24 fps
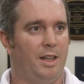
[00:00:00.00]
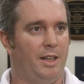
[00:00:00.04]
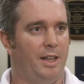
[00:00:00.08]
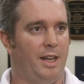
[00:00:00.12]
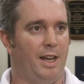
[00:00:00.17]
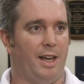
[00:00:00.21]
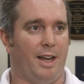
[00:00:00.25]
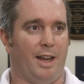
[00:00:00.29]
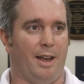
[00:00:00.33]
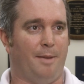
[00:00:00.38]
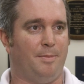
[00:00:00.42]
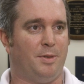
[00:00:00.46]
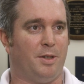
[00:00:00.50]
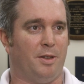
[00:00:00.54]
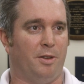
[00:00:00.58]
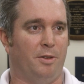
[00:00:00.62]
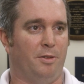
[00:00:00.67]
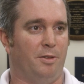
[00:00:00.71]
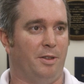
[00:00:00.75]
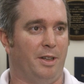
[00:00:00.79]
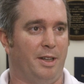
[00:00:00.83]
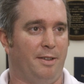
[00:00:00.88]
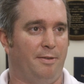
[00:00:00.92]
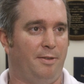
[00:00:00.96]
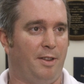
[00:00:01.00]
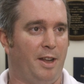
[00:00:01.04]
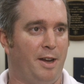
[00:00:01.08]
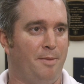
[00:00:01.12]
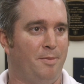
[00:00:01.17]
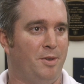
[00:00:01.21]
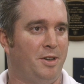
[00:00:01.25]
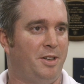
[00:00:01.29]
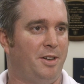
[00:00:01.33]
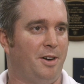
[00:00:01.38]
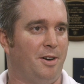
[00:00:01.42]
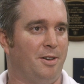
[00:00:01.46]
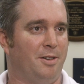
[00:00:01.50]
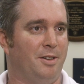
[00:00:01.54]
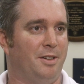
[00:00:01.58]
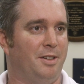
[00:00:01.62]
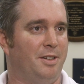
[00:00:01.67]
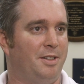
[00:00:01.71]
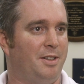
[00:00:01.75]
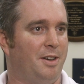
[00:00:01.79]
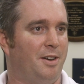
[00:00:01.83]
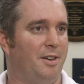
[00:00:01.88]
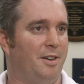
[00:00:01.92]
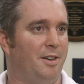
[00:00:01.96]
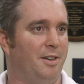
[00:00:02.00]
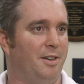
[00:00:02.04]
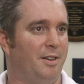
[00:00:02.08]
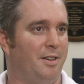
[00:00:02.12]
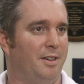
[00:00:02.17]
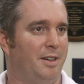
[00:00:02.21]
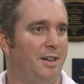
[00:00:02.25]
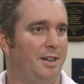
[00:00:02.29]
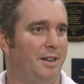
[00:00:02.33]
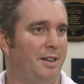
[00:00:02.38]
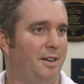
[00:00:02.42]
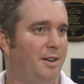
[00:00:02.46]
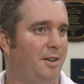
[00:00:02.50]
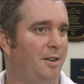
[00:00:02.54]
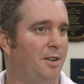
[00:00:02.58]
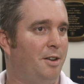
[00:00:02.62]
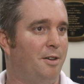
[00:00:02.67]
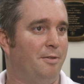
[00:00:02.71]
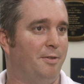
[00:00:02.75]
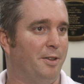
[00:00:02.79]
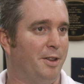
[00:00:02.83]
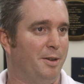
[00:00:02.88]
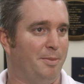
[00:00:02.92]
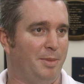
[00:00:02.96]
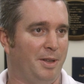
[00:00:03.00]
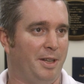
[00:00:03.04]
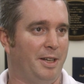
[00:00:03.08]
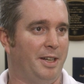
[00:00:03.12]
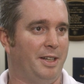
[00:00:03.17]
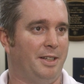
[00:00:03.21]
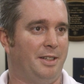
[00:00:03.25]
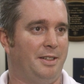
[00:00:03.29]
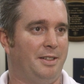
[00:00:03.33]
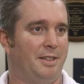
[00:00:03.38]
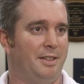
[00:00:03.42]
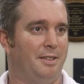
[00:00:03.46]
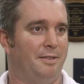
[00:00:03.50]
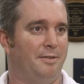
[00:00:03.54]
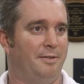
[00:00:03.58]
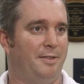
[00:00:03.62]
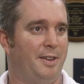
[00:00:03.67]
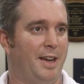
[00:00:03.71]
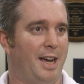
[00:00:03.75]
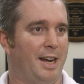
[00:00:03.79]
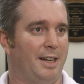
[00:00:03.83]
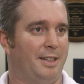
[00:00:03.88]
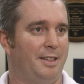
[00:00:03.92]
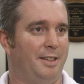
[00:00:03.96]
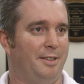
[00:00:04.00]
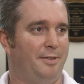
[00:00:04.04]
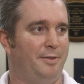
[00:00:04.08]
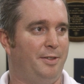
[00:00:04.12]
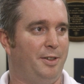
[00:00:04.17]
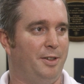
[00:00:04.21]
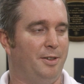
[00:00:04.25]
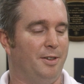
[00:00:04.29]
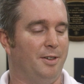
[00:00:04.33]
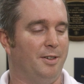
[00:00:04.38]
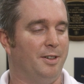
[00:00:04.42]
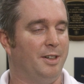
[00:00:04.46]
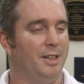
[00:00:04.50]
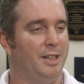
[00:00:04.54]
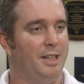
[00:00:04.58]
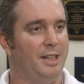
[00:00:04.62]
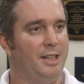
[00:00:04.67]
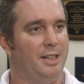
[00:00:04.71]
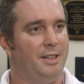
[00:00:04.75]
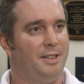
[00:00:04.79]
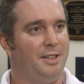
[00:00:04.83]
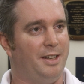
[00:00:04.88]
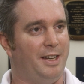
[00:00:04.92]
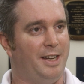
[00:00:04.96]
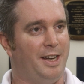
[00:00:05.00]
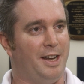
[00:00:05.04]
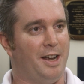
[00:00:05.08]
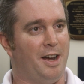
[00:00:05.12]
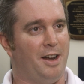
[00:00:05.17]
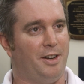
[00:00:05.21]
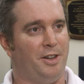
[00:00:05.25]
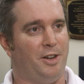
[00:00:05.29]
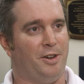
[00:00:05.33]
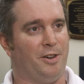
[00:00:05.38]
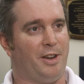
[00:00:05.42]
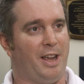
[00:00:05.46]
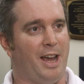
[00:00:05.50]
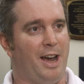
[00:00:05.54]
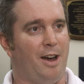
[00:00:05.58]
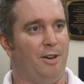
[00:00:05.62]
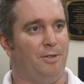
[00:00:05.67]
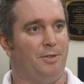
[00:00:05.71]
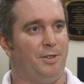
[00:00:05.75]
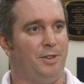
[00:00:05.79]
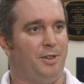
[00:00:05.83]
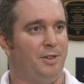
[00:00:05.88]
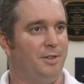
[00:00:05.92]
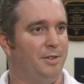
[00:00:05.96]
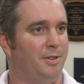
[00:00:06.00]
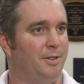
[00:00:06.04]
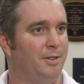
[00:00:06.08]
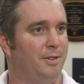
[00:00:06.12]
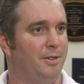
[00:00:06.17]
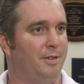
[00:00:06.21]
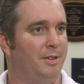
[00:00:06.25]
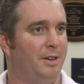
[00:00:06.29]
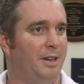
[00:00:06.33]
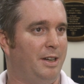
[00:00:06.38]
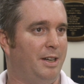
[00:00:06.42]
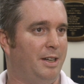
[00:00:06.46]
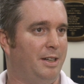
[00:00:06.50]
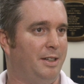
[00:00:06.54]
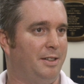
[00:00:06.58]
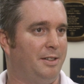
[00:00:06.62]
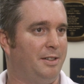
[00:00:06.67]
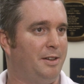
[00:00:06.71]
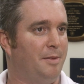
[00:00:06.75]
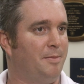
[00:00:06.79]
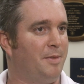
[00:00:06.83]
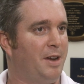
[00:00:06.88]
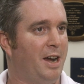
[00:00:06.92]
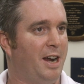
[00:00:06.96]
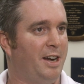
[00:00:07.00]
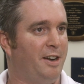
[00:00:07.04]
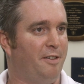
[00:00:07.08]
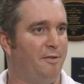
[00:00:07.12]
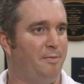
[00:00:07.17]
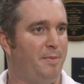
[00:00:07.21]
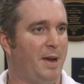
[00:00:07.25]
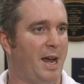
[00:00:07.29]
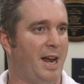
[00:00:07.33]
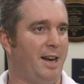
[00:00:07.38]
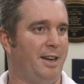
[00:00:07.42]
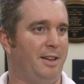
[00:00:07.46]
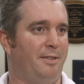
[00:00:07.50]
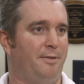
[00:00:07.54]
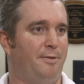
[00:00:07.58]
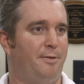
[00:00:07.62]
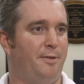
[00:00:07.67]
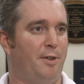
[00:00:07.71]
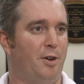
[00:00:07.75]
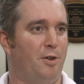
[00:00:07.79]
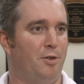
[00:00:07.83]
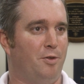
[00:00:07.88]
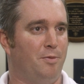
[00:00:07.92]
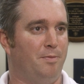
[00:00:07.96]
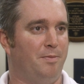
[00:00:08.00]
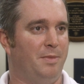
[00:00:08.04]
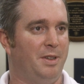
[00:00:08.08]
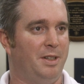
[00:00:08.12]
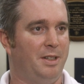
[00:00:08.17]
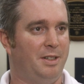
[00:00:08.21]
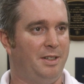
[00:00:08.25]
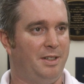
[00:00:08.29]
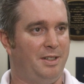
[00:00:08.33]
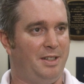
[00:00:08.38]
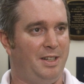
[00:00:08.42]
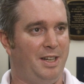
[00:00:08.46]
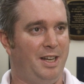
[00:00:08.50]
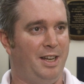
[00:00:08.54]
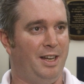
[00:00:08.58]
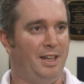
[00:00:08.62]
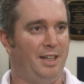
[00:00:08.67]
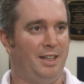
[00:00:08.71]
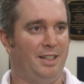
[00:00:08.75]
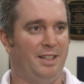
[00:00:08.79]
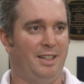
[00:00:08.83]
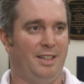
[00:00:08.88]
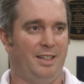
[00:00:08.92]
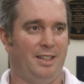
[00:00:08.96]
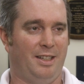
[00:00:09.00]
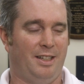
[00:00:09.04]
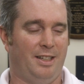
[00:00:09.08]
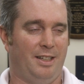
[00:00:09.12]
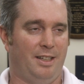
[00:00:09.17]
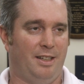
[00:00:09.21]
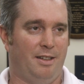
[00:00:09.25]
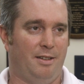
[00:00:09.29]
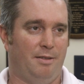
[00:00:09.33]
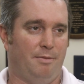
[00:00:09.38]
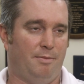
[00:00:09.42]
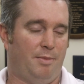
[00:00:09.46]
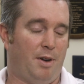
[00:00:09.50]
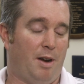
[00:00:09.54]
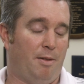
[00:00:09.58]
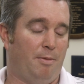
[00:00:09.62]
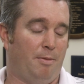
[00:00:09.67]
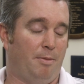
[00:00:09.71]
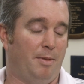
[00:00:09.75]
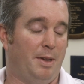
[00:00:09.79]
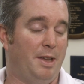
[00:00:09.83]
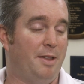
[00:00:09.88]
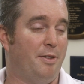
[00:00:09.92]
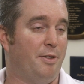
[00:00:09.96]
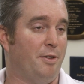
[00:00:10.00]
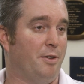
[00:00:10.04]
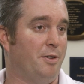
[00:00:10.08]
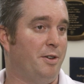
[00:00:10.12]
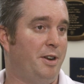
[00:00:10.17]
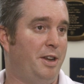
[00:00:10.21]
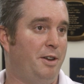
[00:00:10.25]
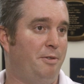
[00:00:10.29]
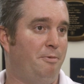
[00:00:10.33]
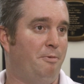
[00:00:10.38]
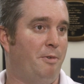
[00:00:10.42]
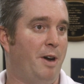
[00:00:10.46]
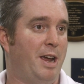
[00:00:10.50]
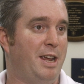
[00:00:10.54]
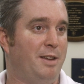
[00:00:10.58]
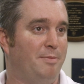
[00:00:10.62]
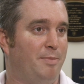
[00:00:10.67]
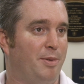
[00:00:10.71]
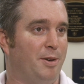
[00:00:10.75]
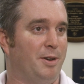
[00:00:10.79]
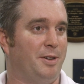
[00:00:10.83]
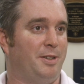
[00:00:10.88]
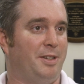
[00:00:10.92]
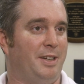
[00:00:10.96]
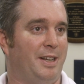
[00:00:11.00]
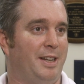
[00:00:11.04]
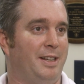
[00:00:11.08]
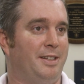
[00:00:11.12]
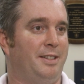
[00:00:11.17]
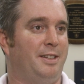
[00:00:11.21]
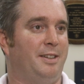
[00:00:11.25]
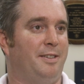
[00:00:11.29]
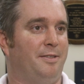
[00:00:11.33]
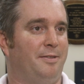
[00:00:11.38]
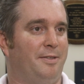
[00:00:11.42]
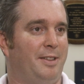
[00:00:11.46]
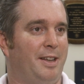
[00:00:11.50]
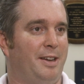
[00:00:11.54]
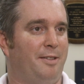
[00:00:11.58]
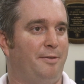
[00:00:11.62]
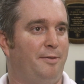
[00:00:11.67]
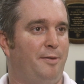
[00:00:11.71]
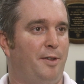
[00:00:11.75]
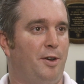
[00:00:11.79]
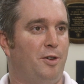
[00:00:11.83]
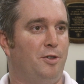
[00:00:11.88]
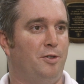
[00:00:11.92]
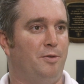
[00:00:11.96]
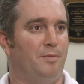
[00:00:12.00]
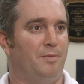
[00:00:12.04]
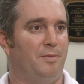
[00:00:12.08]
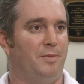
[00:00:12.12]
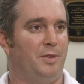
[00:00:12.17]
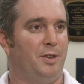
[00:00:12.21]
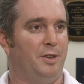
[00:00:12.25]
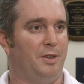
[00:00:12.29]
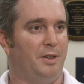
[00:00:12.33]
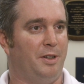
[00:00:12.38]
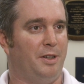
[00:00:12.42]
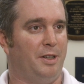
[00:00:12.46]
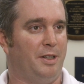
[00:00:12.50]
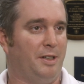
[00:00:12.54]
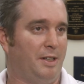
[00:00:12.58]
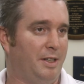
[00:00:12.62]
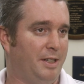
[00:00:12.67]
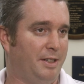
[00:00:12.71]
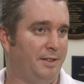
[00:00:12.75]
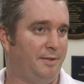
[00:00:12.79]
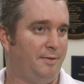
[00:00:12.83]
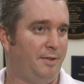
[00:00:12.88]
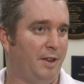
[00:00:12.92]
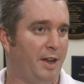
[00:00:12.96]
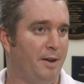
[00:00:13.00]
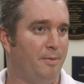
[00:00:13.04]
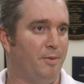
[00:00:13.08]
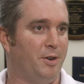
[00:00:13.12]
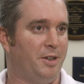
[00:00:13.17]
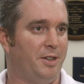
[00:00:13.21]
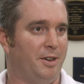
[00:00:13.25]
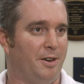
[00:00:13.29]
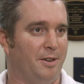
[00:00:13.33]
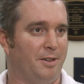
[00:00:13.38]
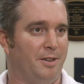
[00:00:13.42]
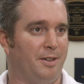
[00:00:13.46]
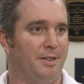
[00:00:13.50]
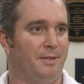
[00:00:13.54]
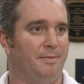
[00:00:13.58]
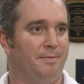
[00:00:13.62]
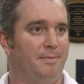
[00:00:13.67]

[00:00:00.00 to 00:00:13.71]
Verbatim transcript: Yeah, absolutely. Flame retardants are uh, all over the place. In fact, if you're sitting on your couch or uh, some kind of padded foam seating, probably thirty weight percent of that foam uh, is flame retardant.